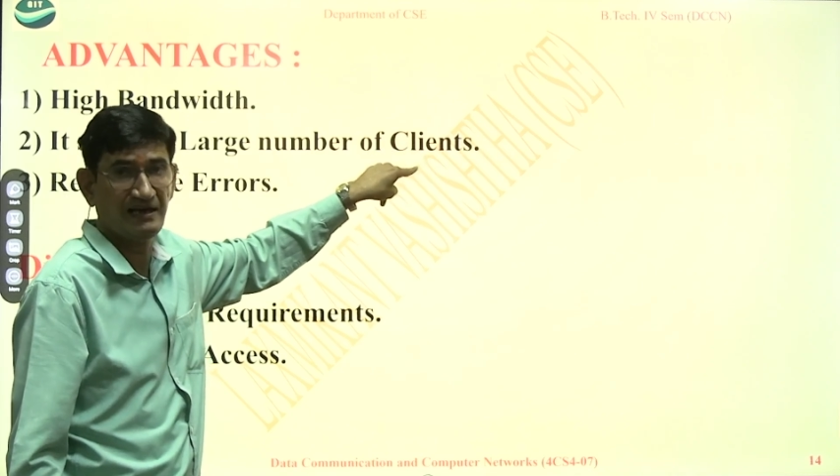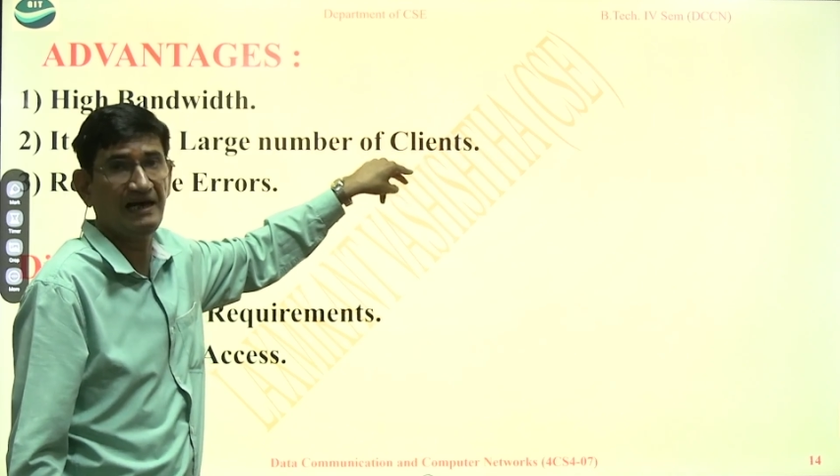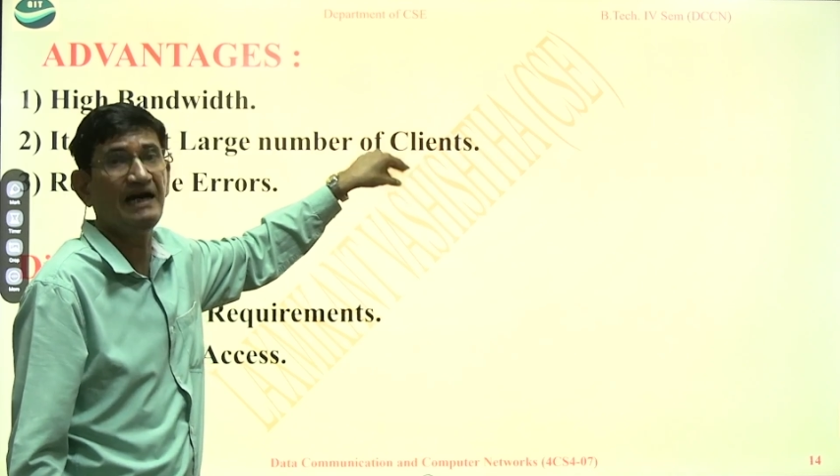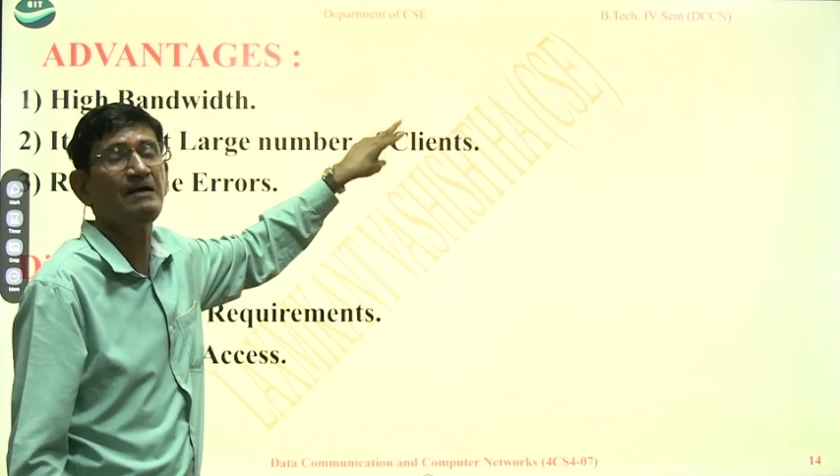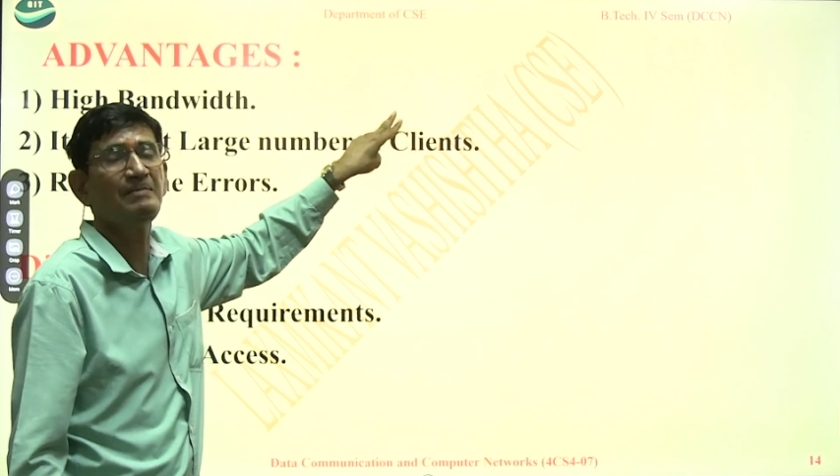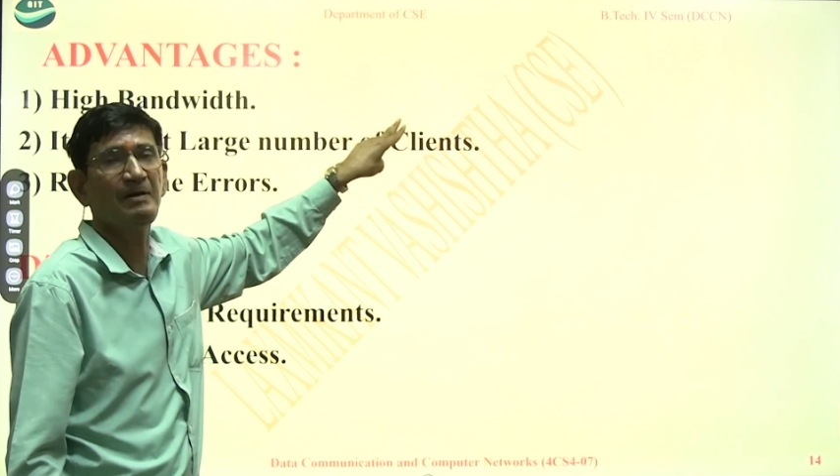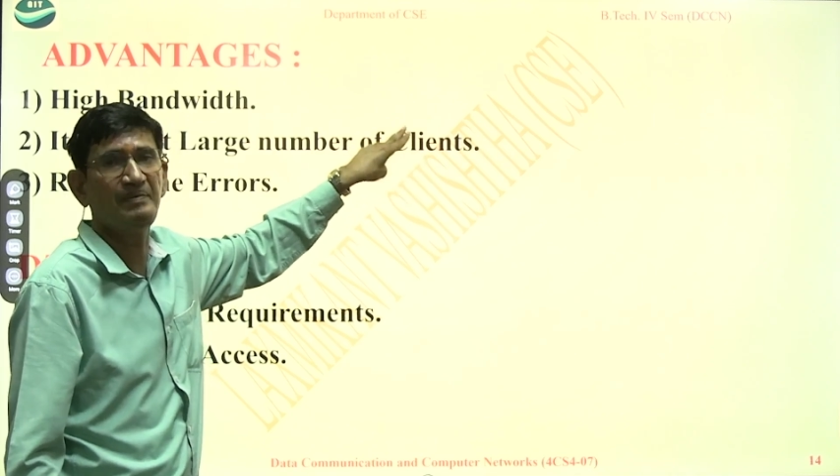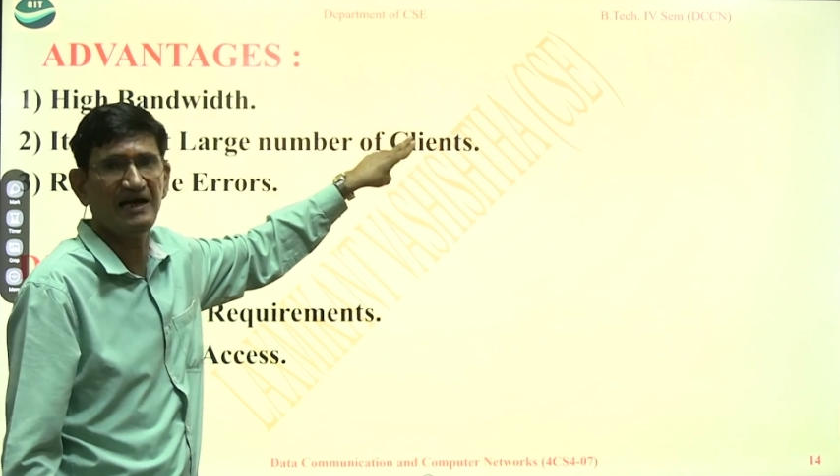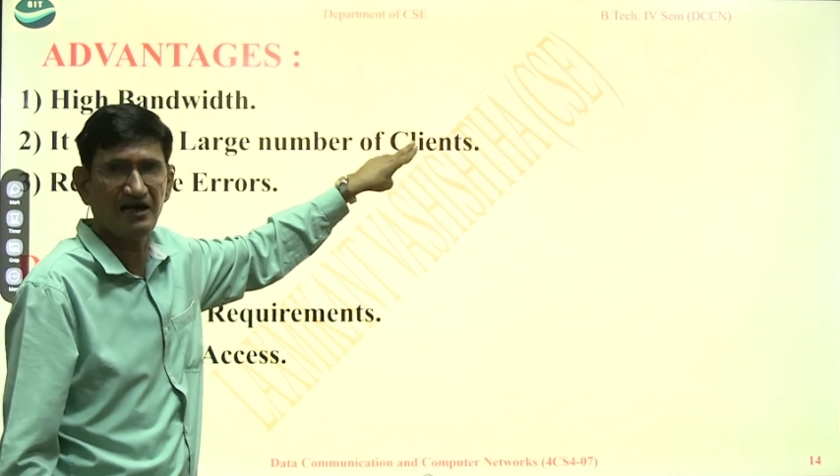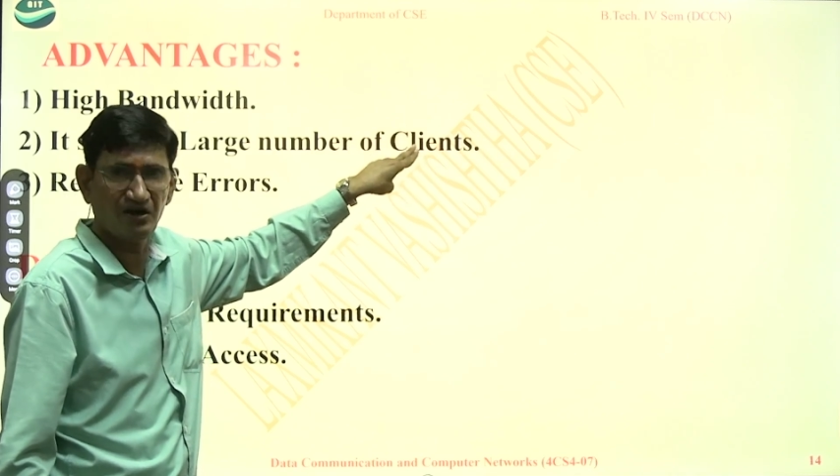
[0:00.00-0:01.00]
it may be
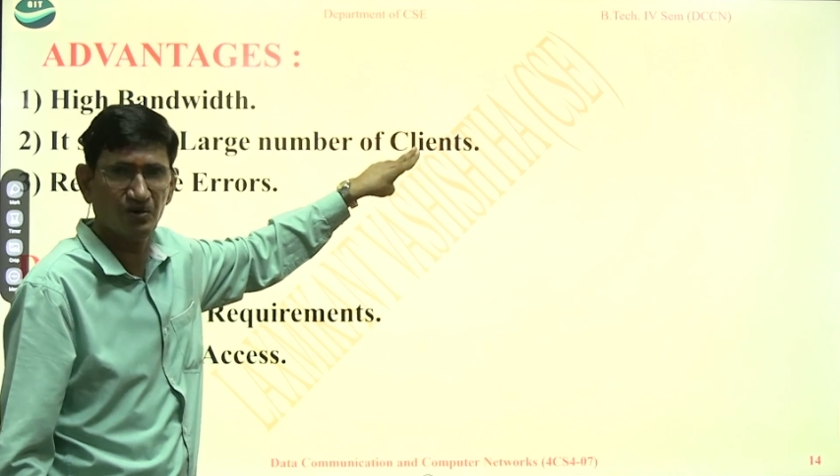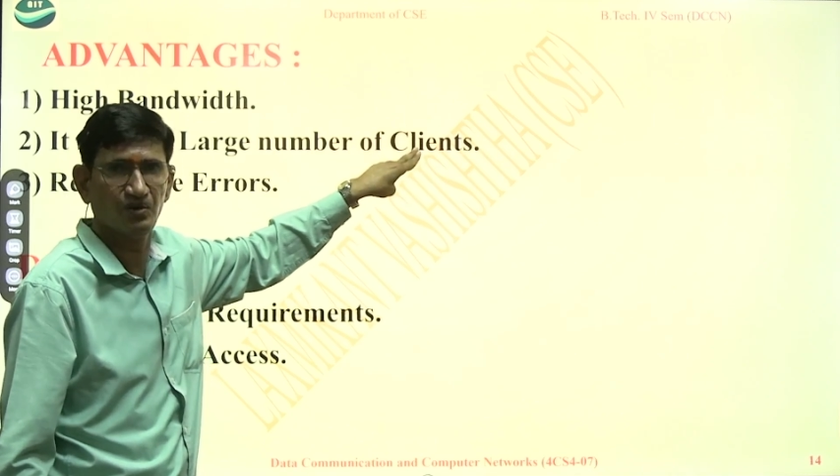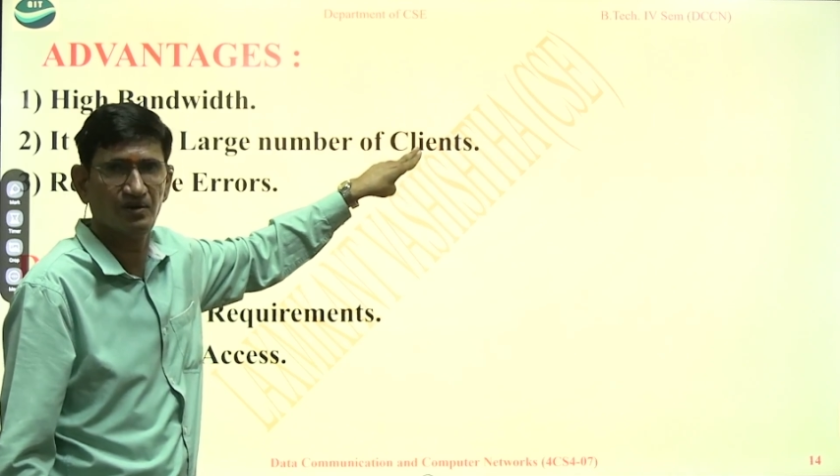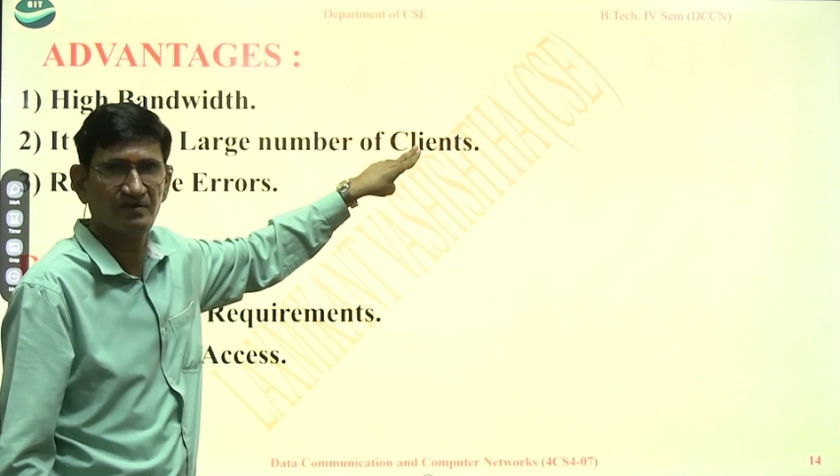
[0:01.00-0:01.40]
a node.